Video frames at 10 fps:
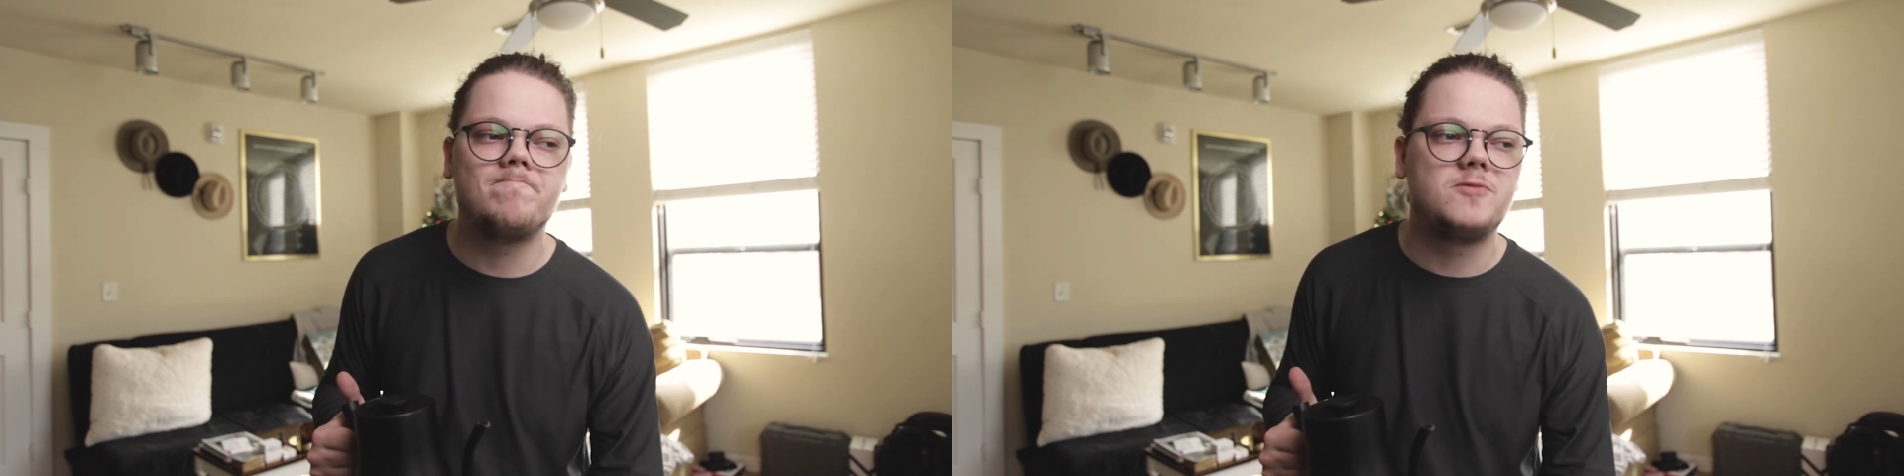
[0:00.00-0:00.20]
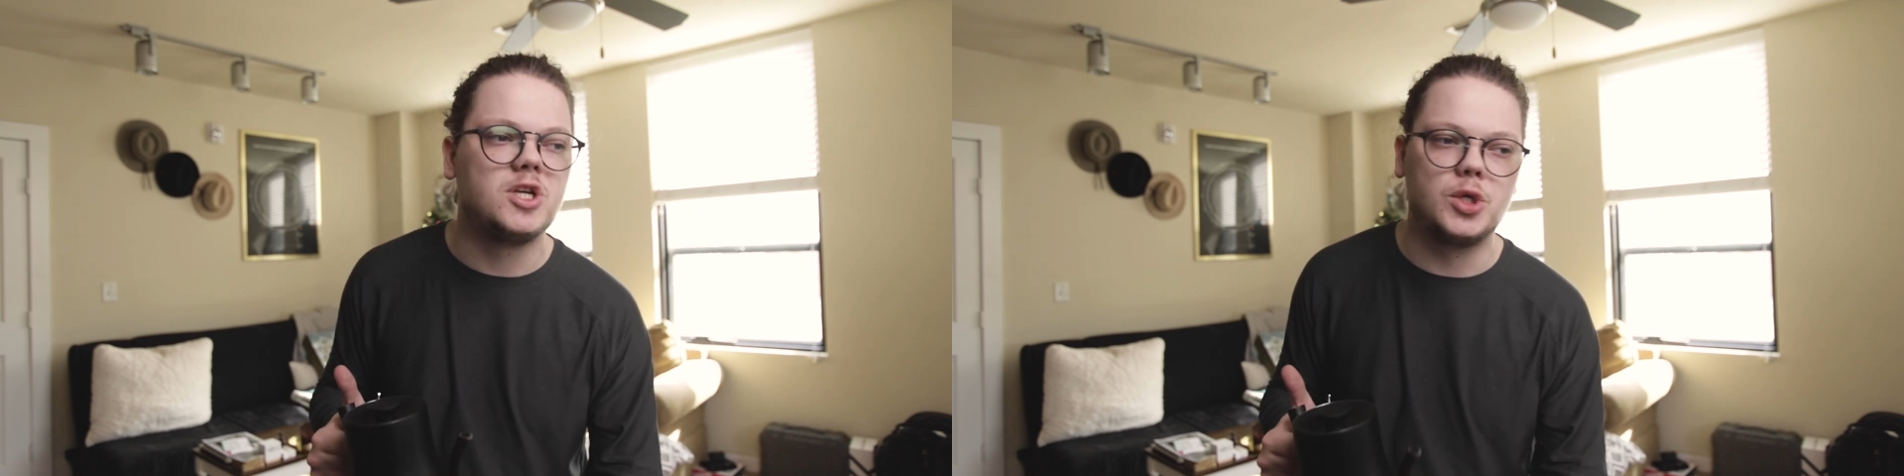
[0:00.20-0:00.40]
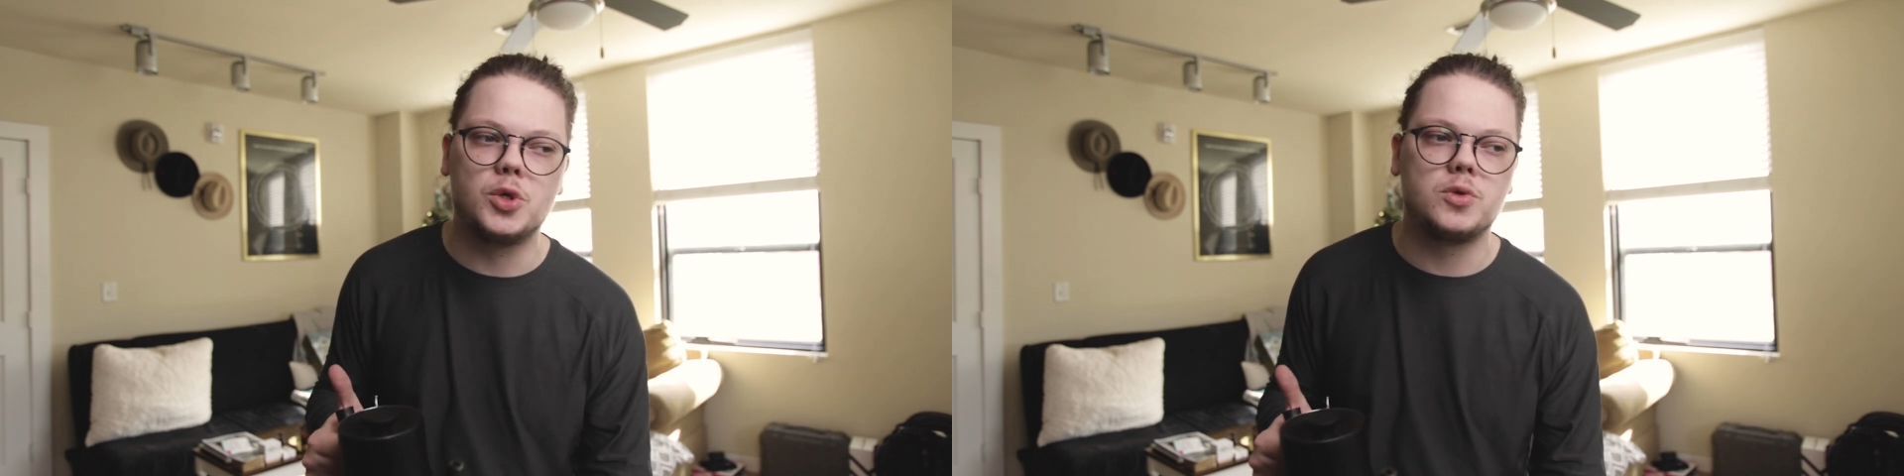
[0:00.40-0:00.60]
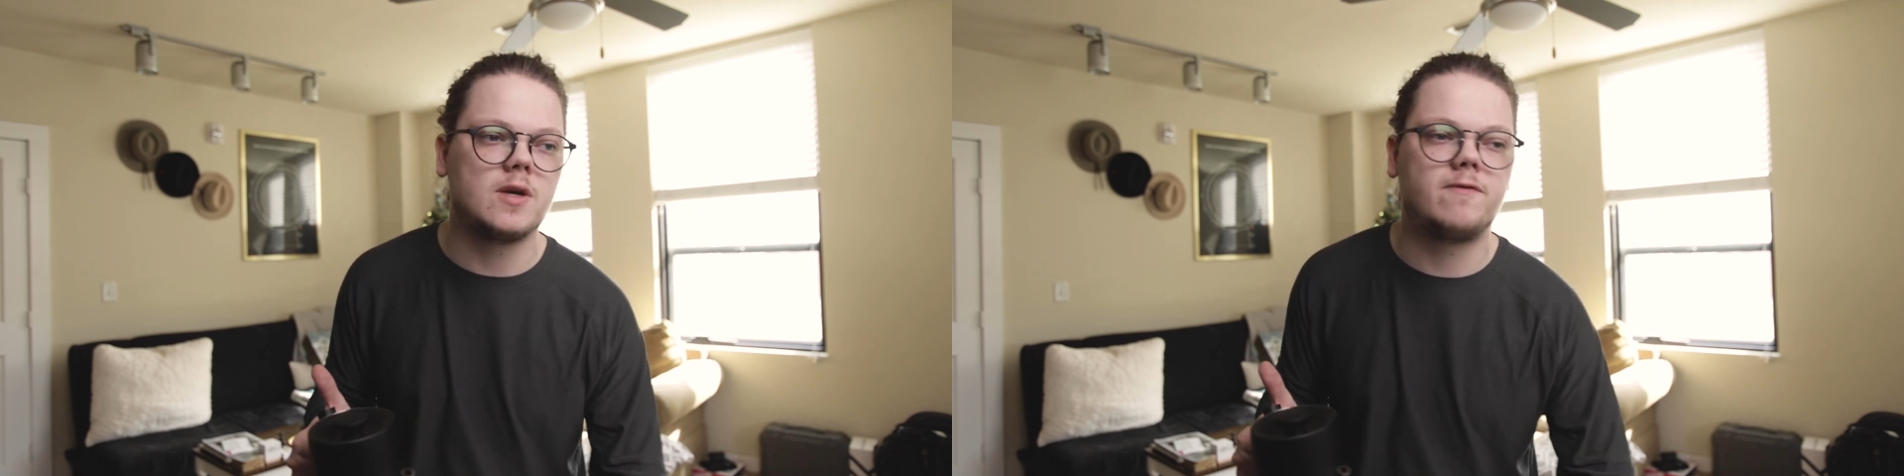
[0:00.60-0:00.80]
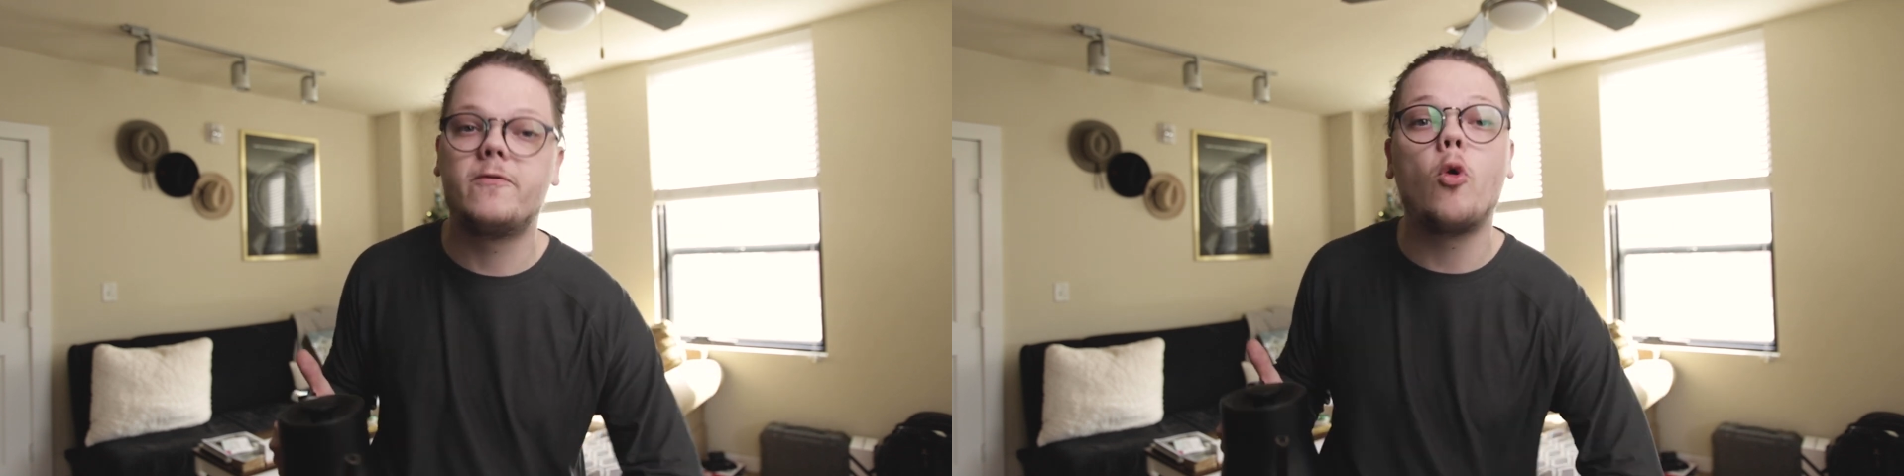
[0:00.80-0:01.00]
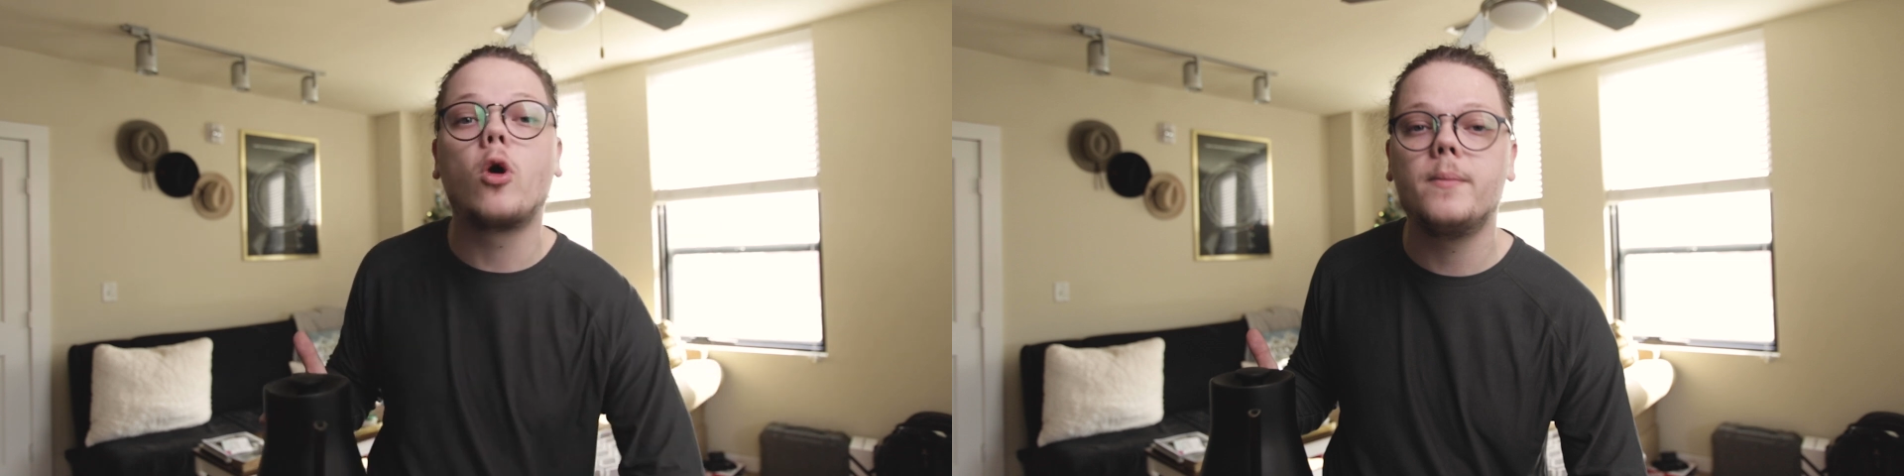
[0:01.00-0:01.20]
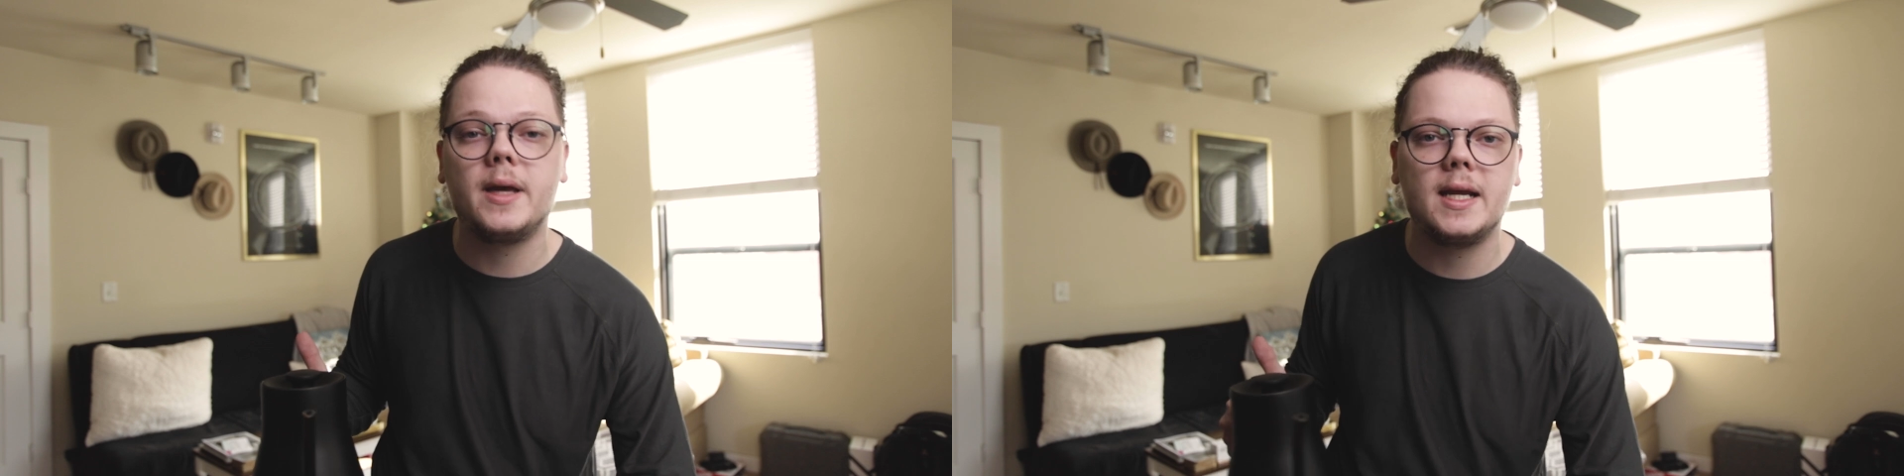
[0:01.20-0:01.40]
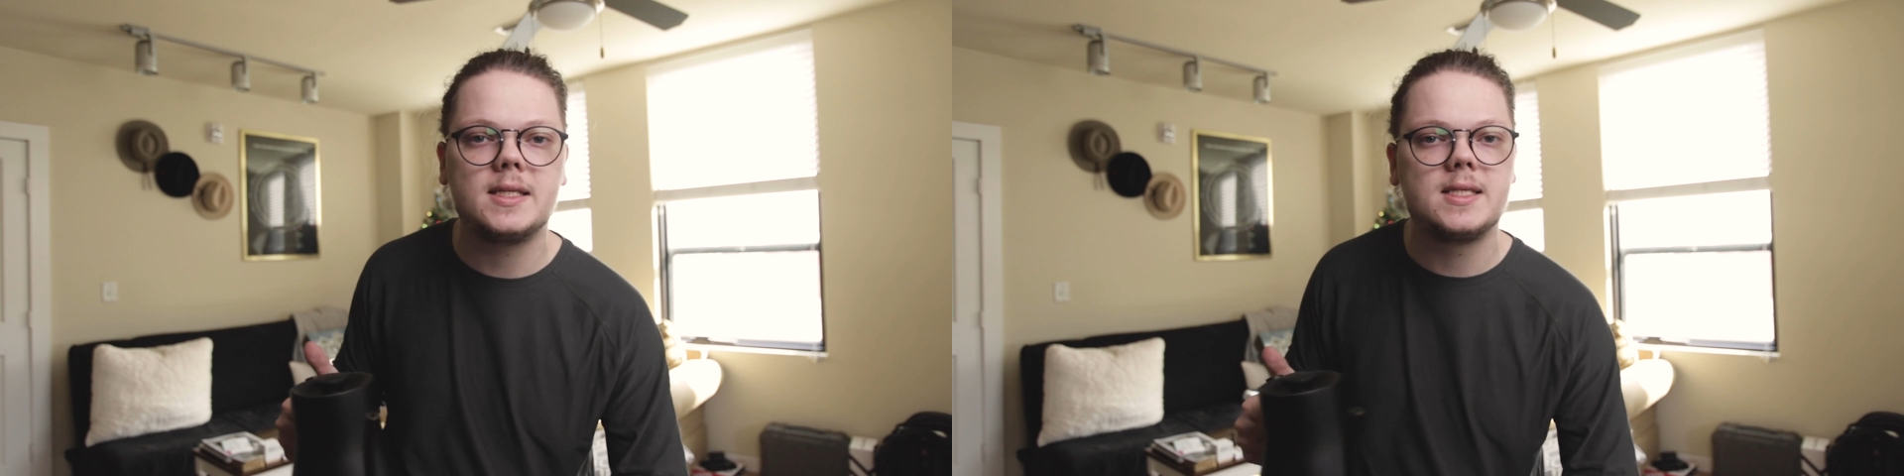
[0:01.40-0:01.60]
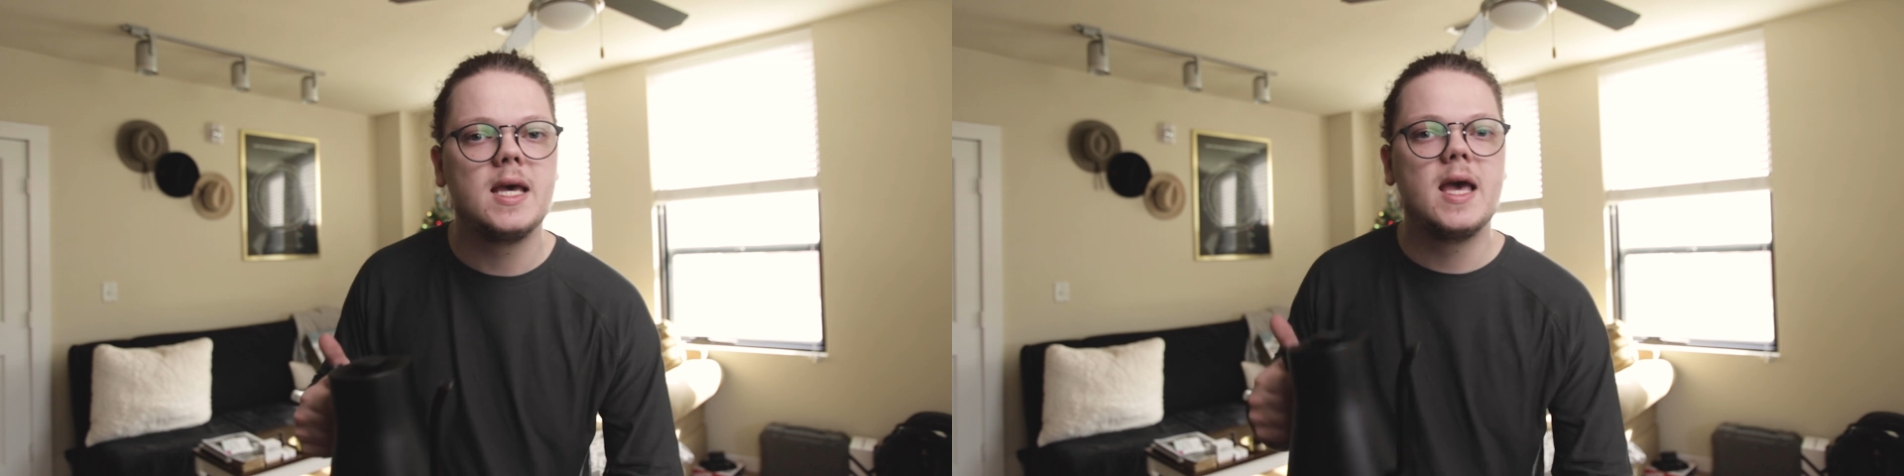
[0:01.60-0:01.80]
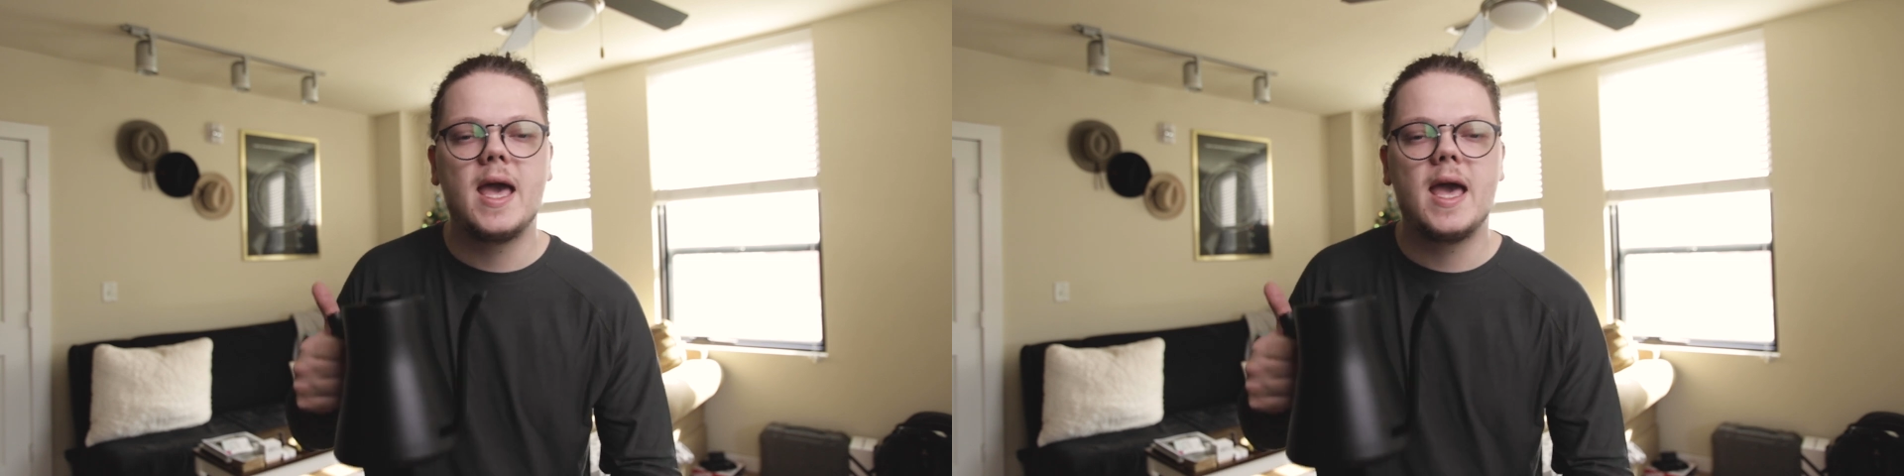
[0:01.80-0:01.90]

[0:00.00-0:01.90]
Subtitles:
2 to 4 minutes,